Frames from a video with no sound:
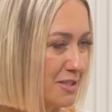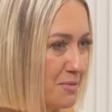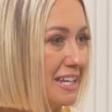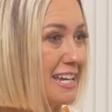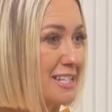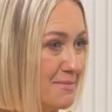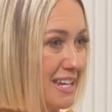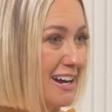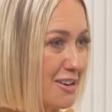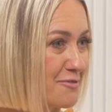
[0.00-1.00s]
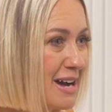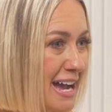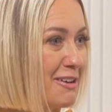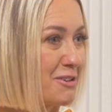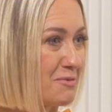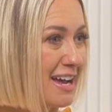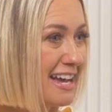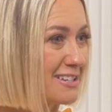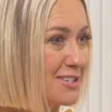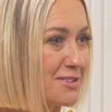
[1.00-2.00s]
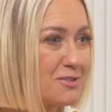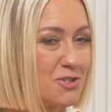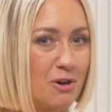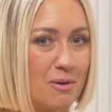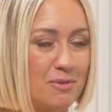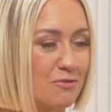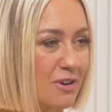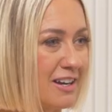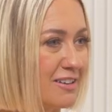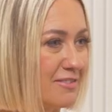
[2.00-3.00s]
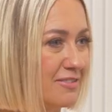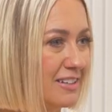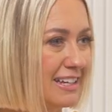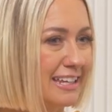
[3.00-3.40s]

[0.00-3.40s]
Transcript: It's what gets me out of my own way to show up in front of